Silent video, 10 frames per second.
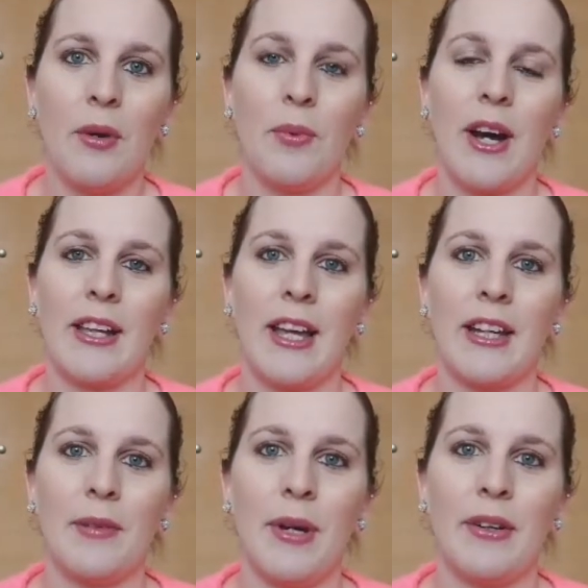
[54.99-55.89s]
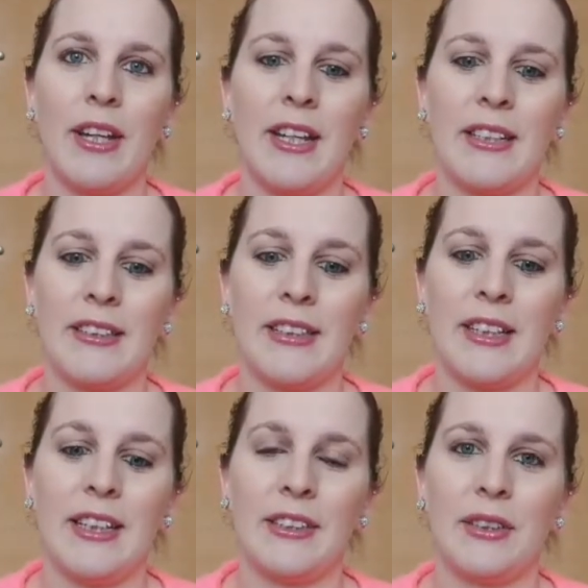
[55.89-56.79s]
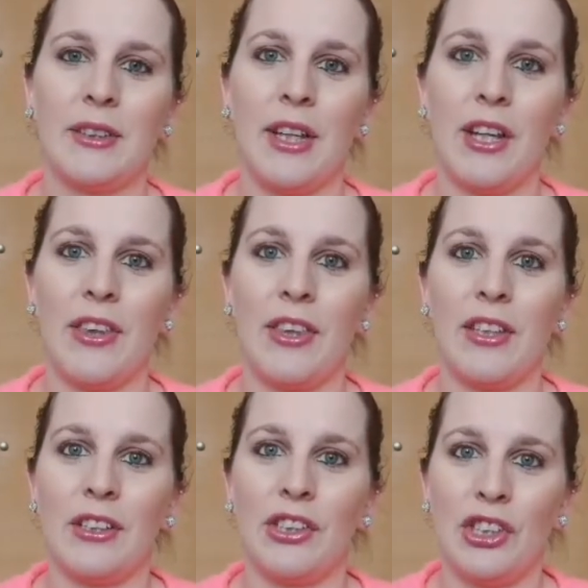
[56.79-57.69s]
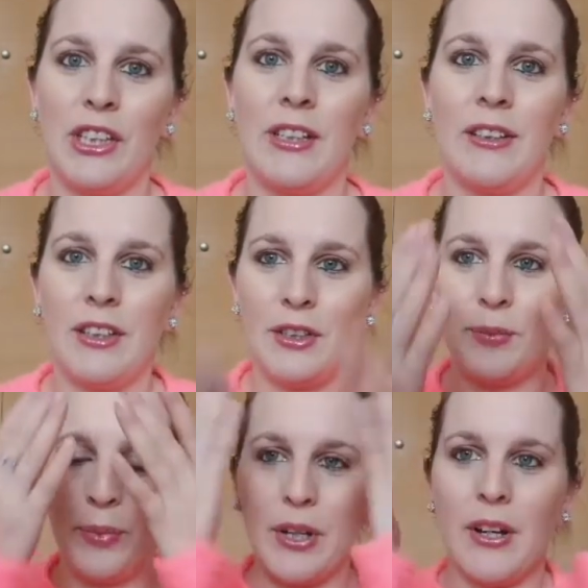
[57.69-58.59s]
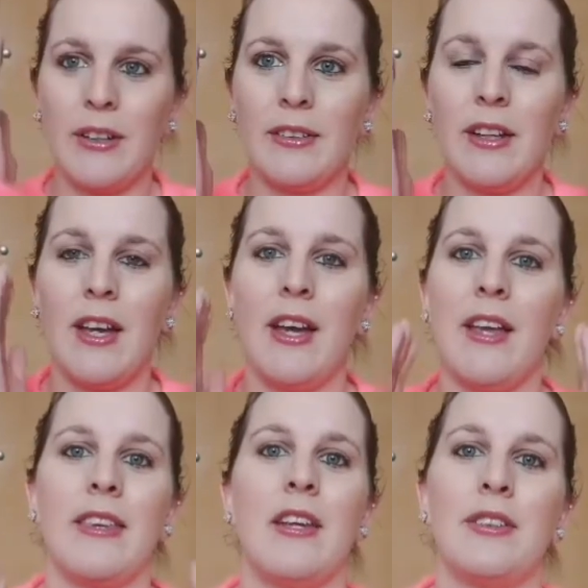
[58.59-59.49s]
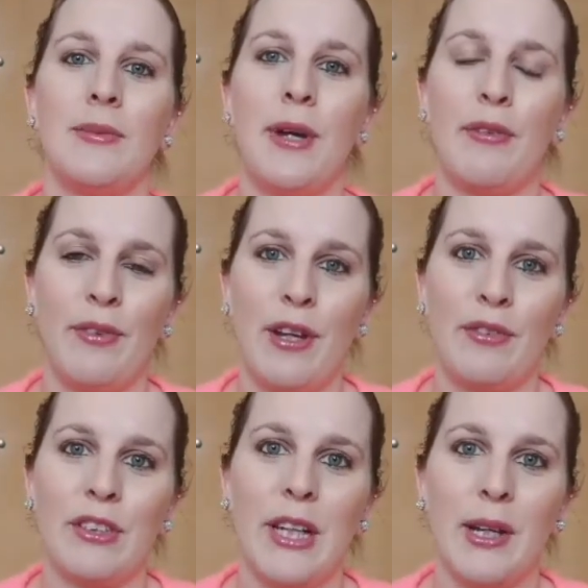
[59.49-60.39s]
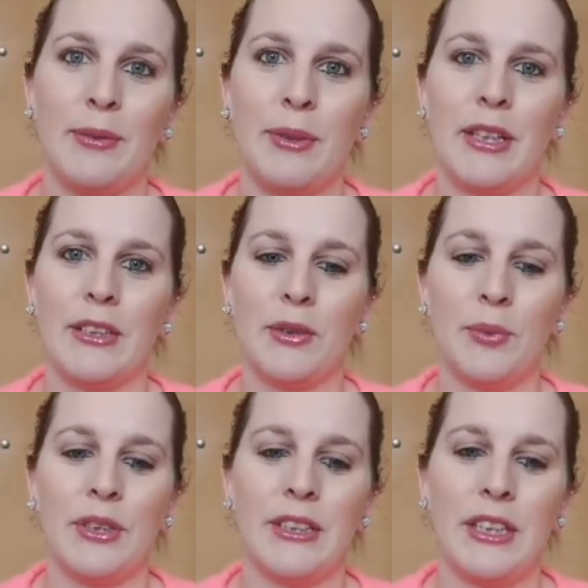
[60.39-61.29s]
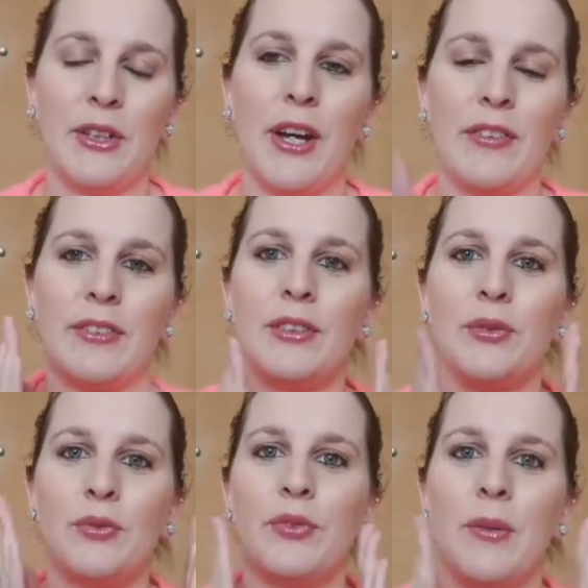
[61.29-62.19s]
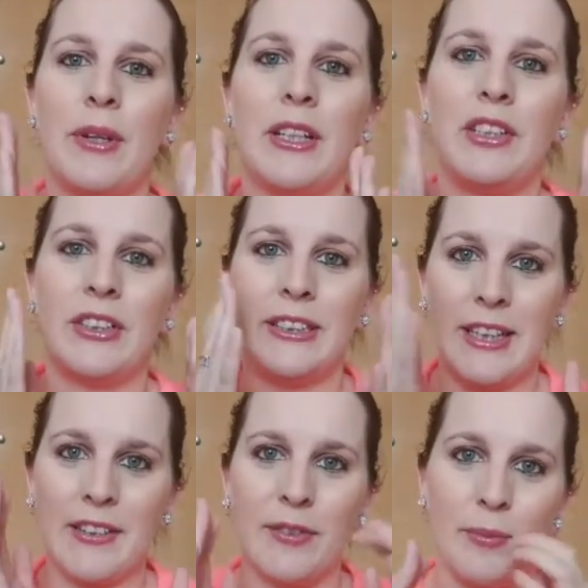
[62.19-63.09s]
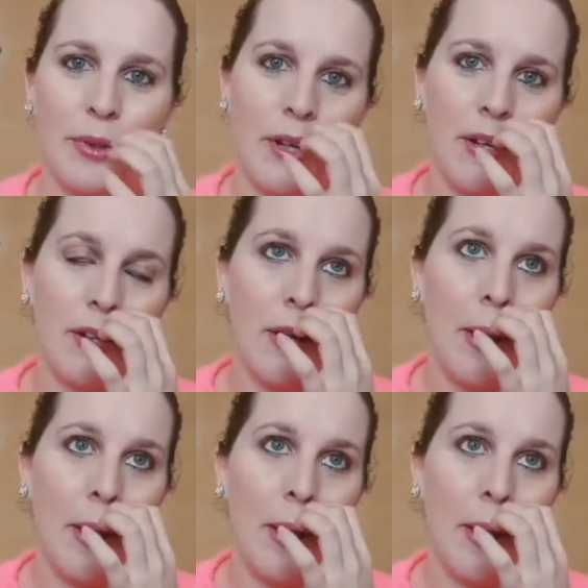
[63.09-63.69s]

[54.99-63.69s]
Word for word: what I like about it is that it's the sheet that you put on, those are my favourite types because the ones that you have to rub in yourself and put on,